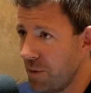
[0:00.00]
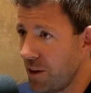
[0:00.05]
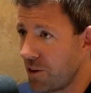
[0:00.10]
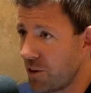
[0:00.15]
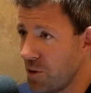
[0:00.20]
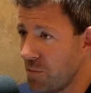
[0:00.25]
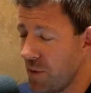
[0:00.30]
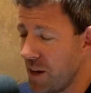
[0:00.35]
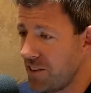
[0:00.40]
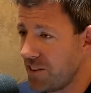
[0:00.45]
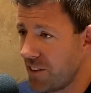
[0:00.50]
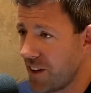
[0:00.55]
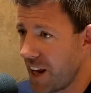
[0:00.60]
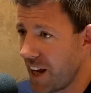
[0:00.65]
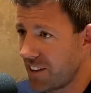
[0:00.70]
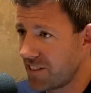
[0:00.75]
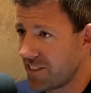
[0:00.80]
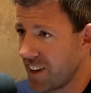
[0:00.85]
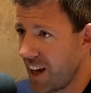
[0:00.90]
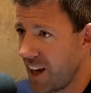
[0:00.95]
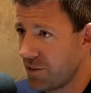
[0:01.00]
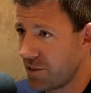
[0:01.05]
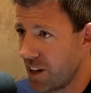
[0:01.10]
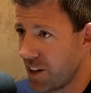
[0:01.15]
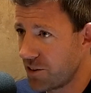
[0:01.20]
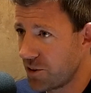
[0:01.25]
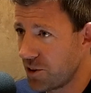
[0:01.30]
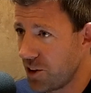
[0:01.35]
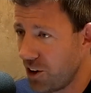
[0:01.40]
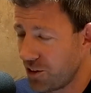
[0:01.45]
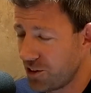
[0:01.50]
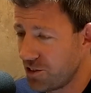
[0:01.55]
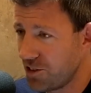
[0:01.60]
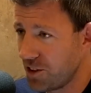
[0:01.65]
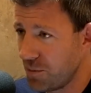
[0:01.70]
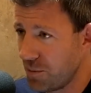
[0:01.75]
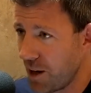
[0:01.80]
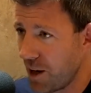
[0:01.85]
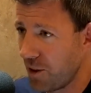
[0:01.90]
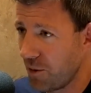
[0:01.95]
group meeting the next day, it was a little cottage
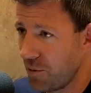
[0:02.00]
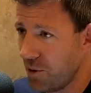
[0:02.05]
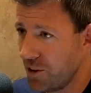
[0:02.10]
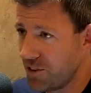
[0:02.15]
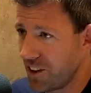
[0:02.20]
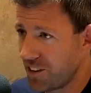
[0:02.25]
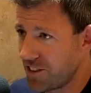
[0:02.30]
in the middle of the woods.